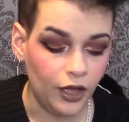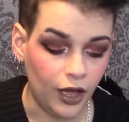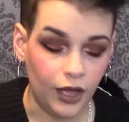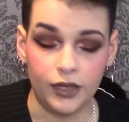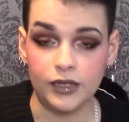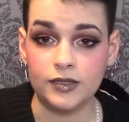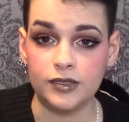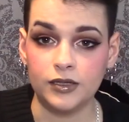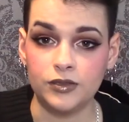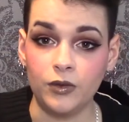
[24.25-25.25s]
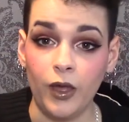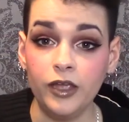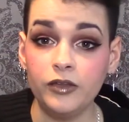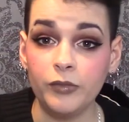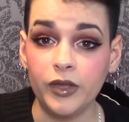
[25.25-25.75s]
I start to
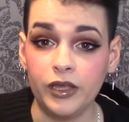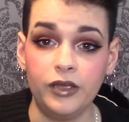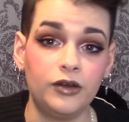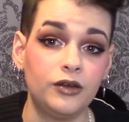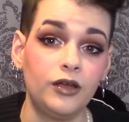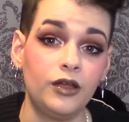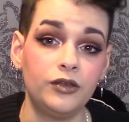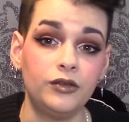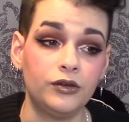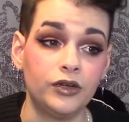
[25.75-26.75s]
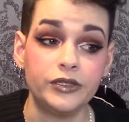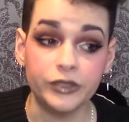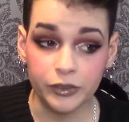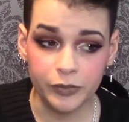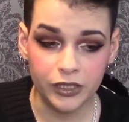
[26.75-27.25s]
hide my hair under a
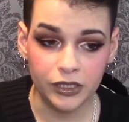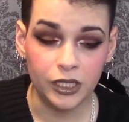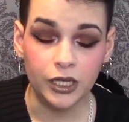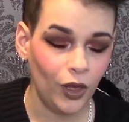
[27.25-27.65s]
turban.